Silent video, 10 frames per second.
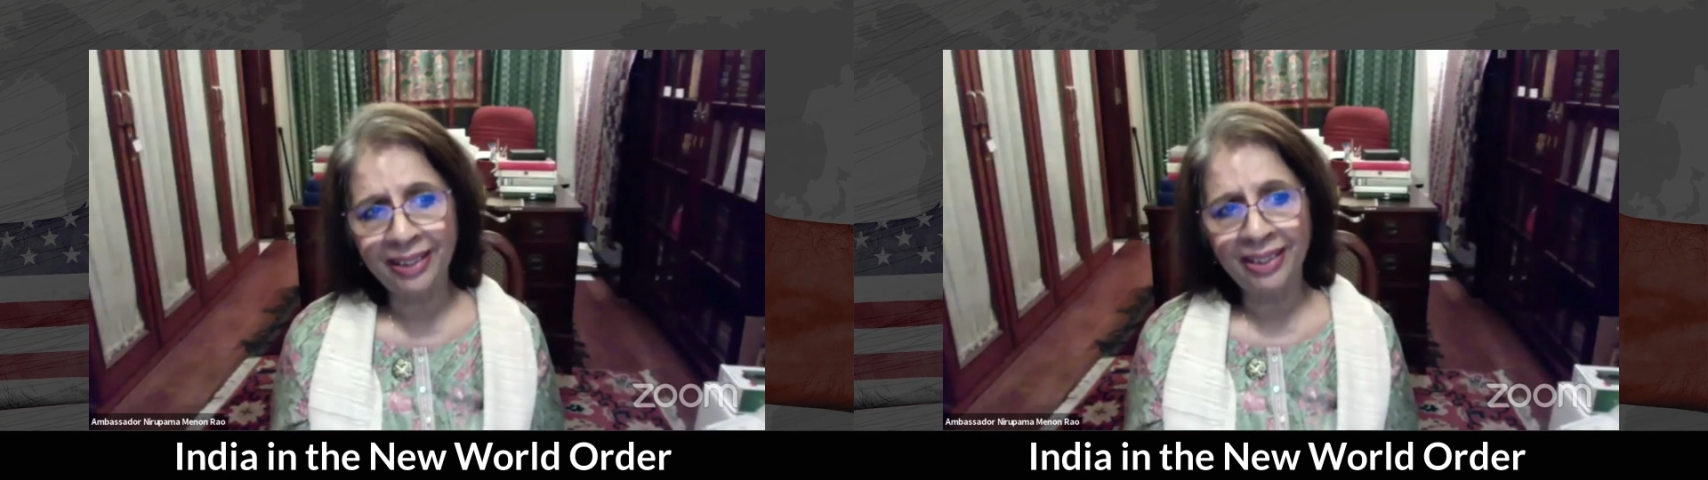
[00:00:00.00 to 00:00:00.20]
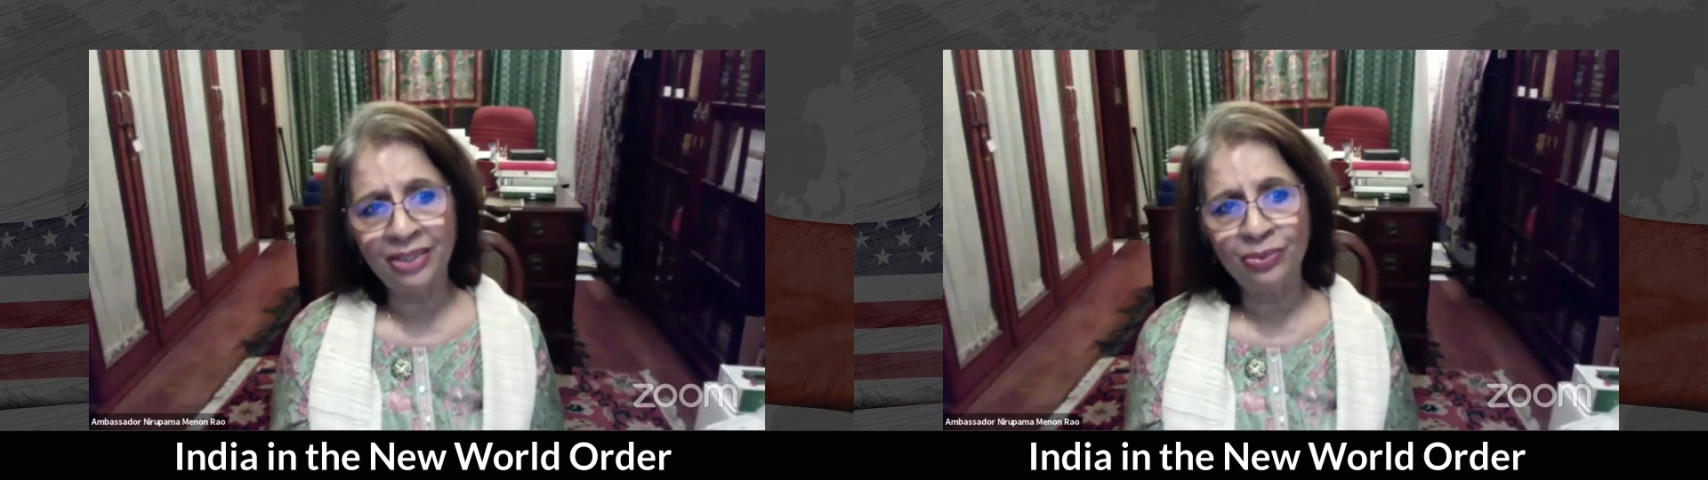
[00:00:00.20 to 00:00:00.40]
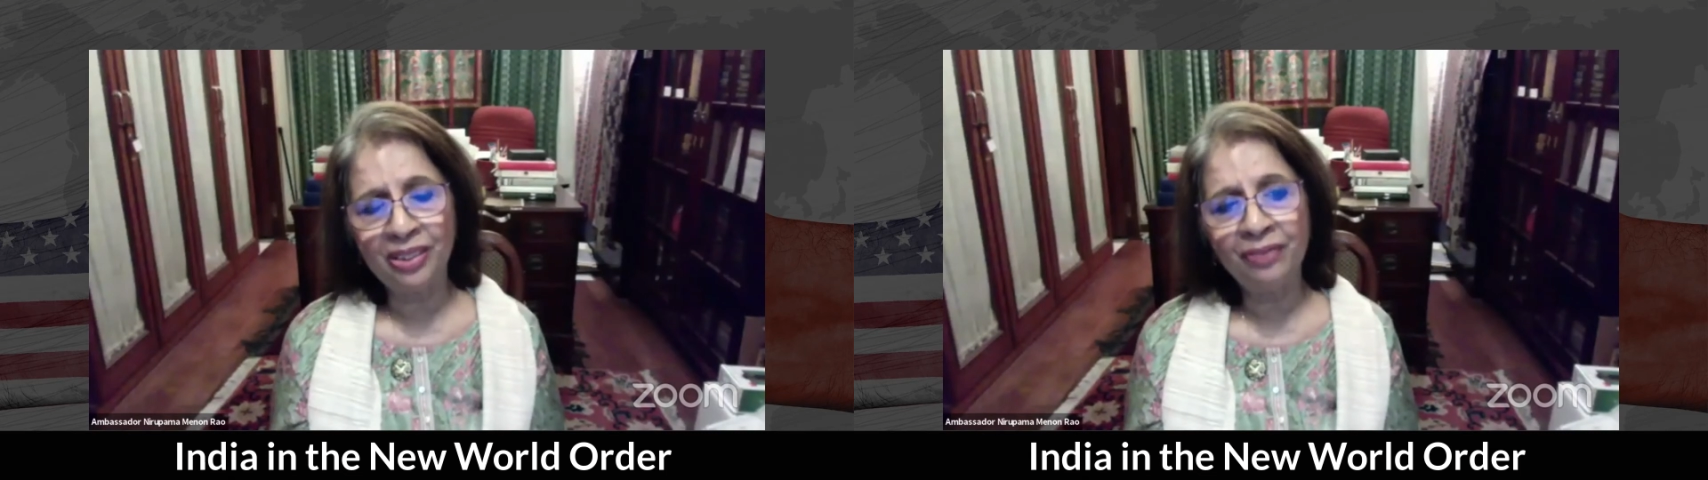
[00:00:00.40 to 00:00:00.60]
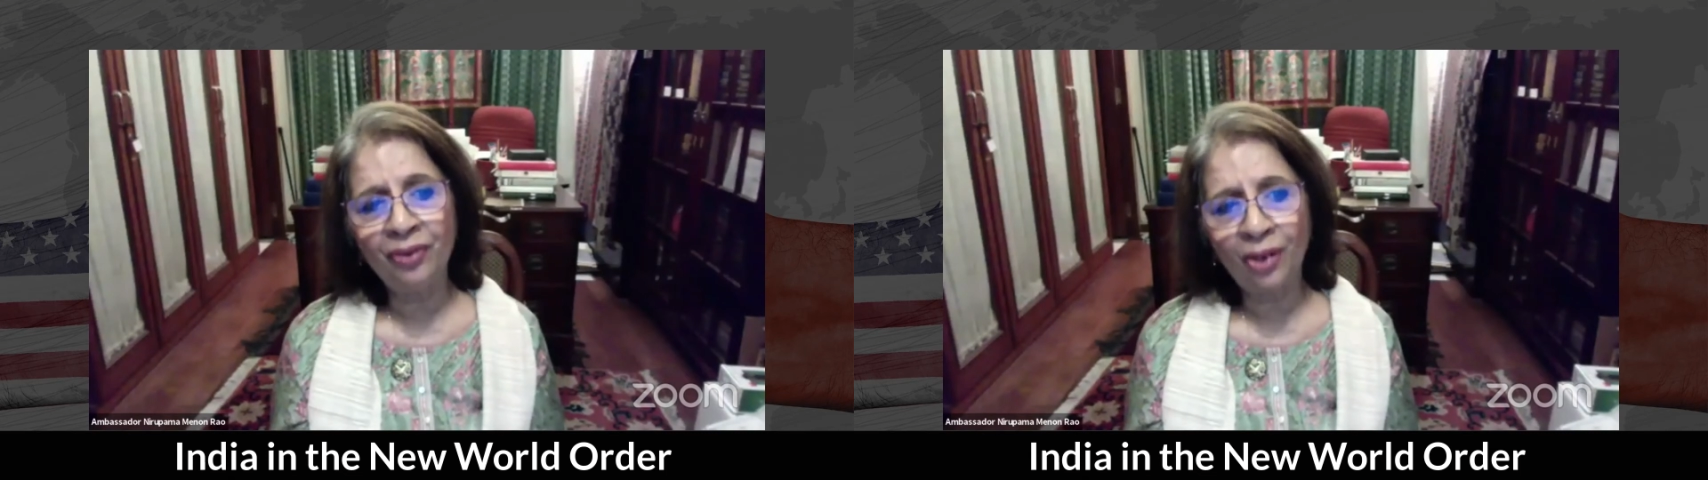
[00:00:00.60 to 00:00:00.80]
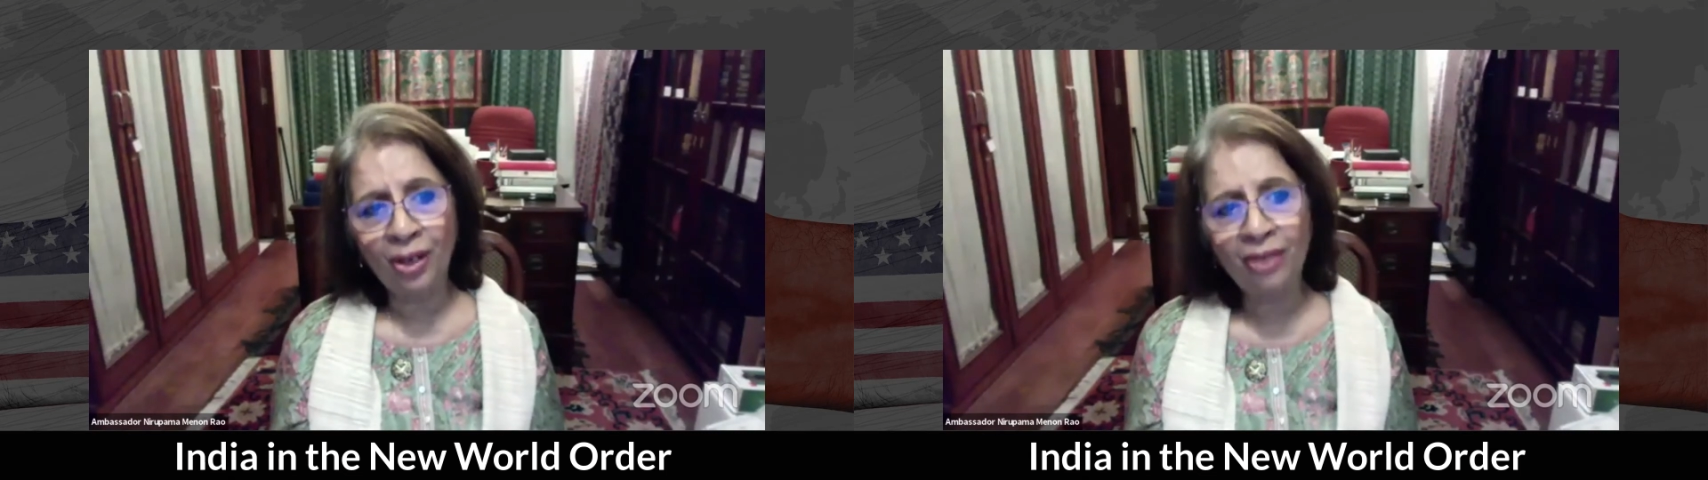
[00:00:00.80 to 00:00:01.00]
it will
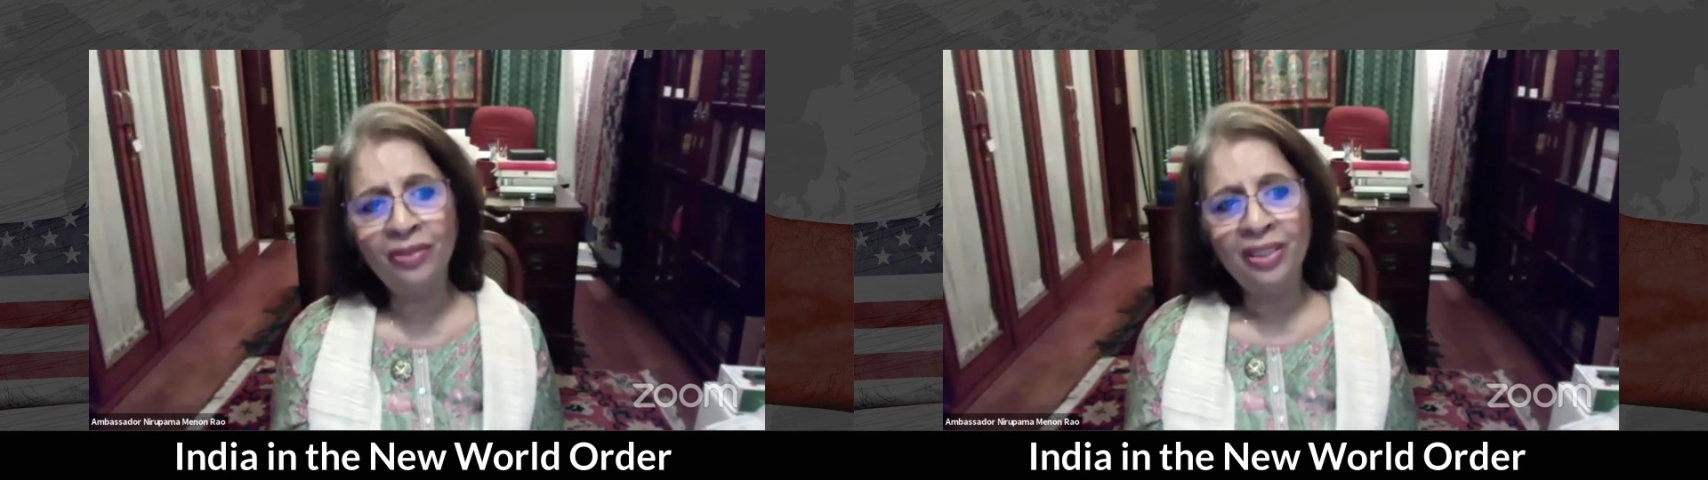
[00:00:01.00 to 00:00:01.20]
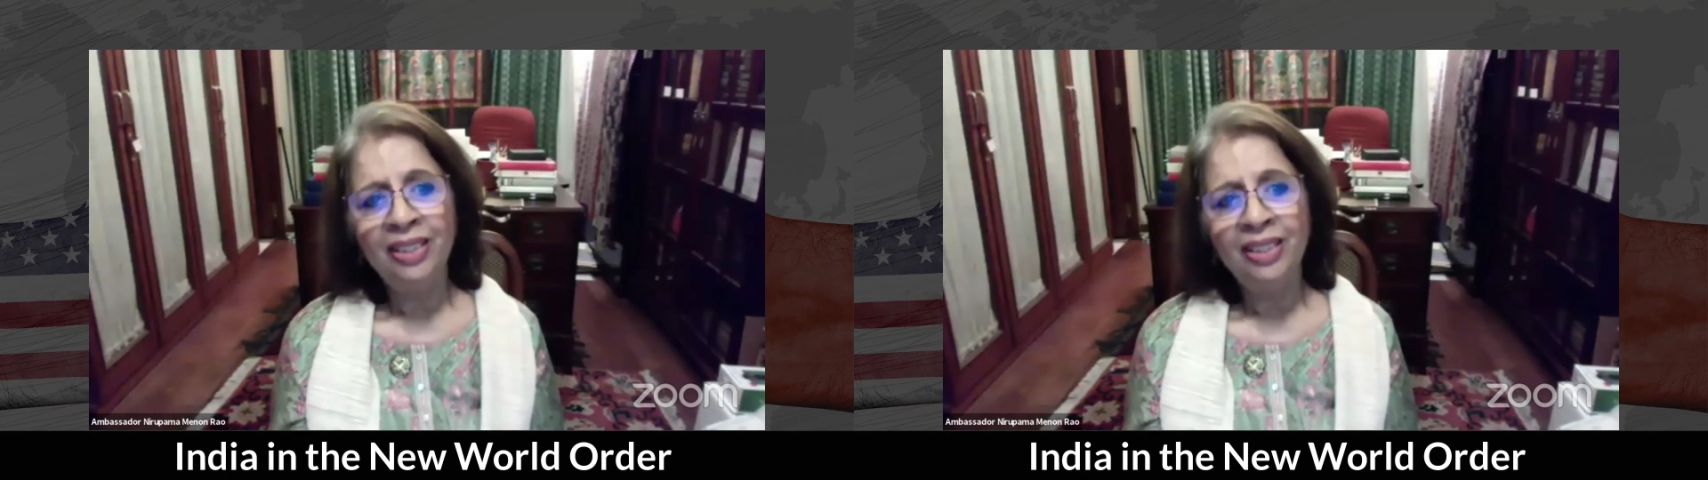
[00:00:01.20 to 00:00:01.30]
involve